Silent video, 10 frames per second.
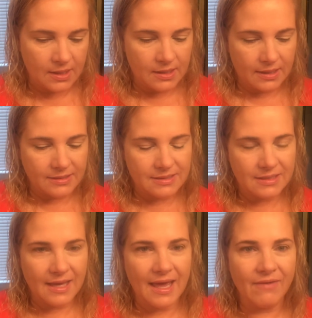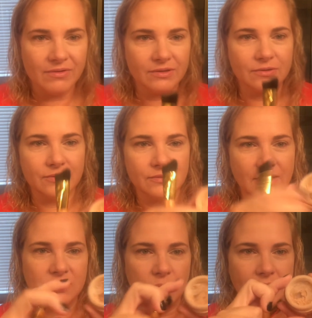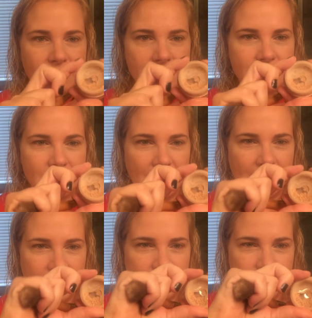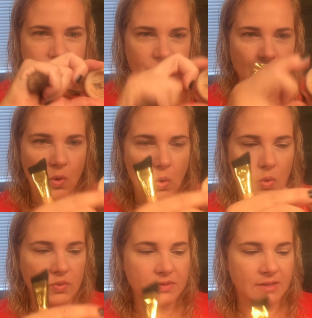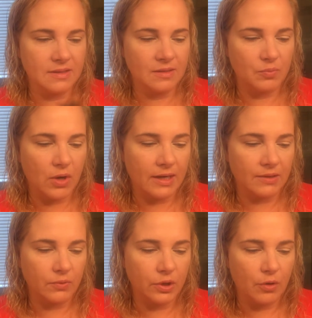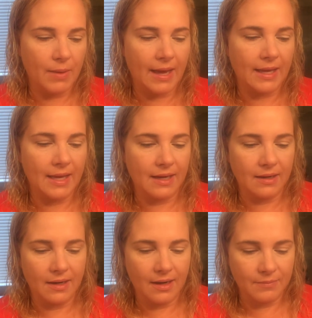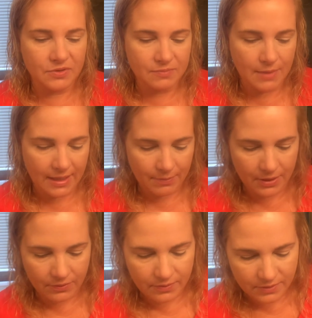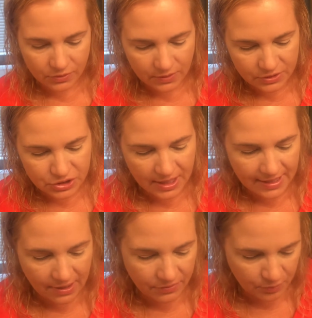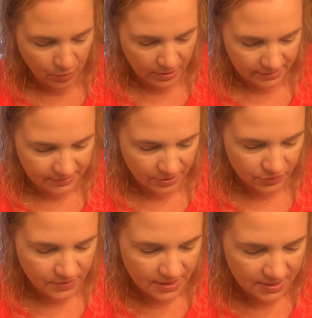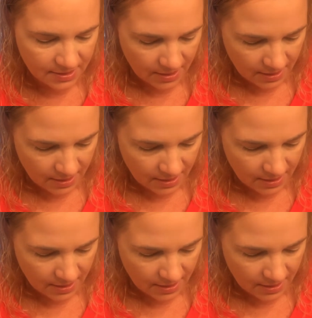Like, see, they have they twist, and there's little holes, and then the product would go back in. I'm just bad about, and then you can shake out the product that you need.